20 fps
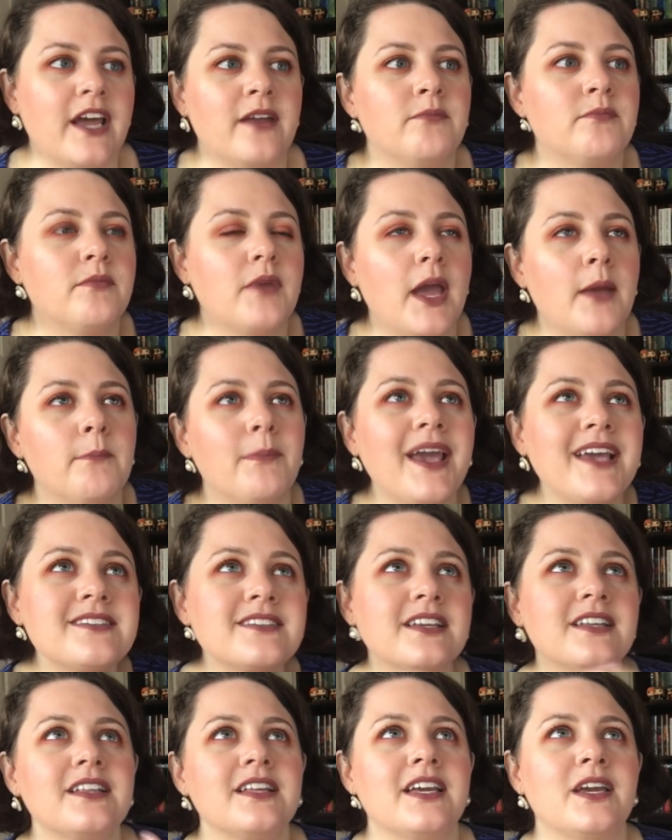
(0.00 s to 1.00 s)
And, and
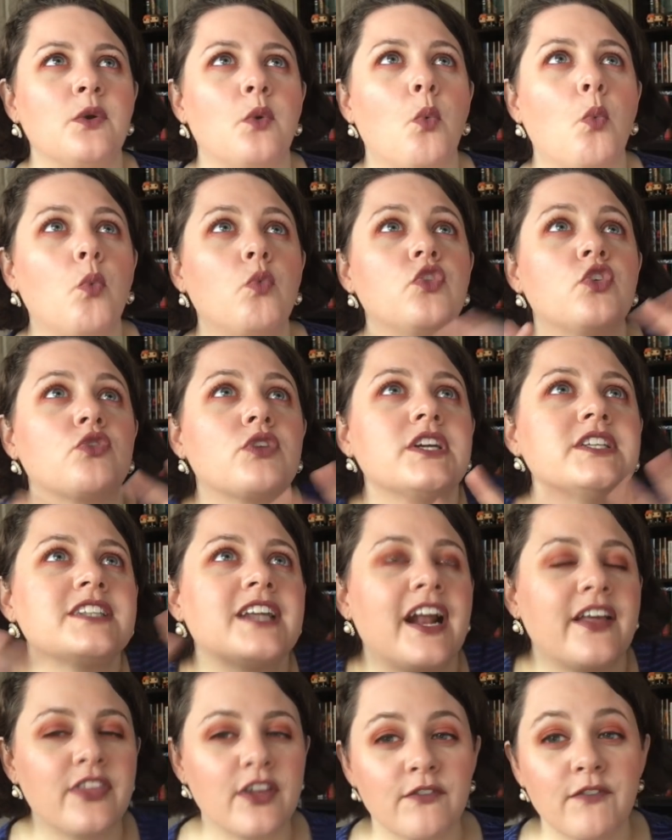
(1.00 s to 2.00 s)
basically the
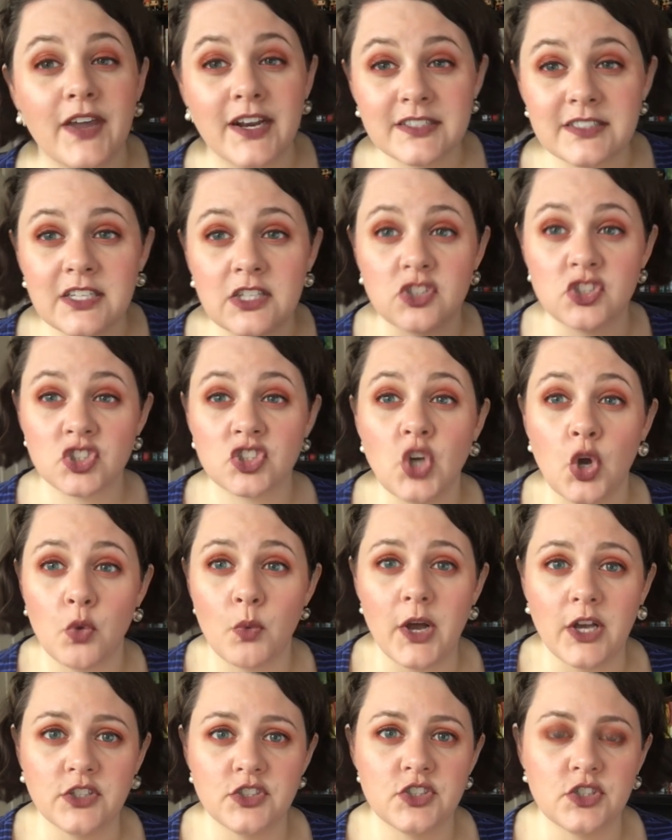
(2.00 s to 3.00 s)
reason I think fantasy is so
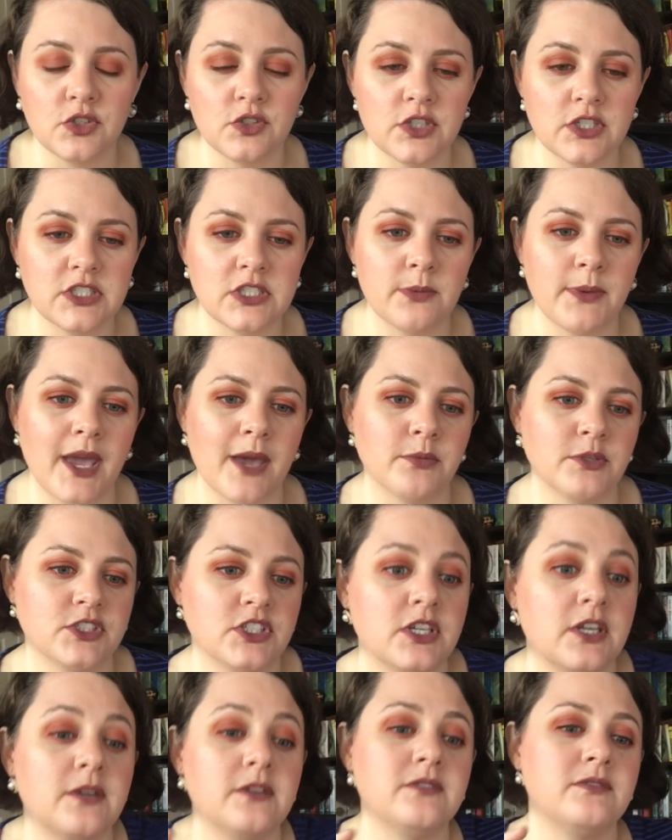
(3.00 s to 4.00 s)
well suited to be able
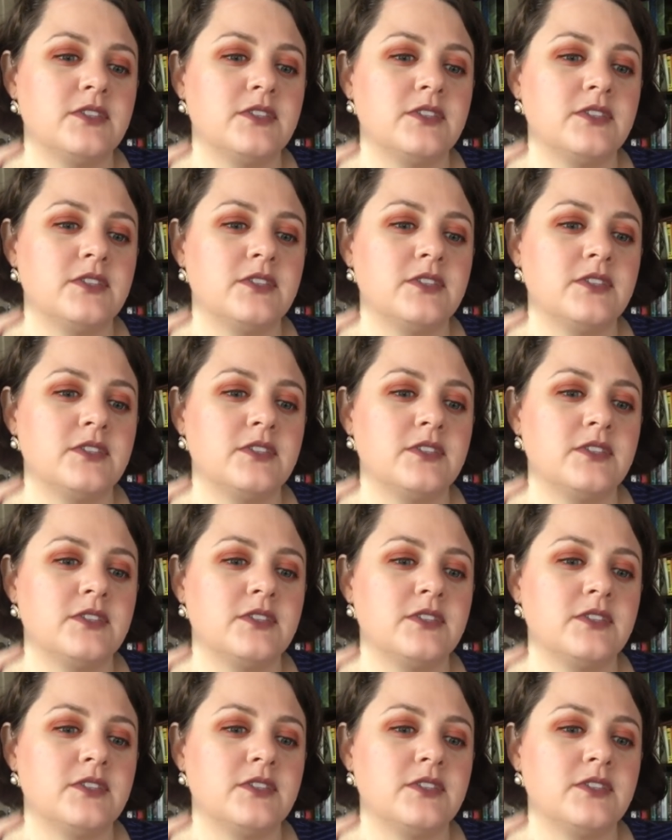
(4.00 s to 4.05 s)
to,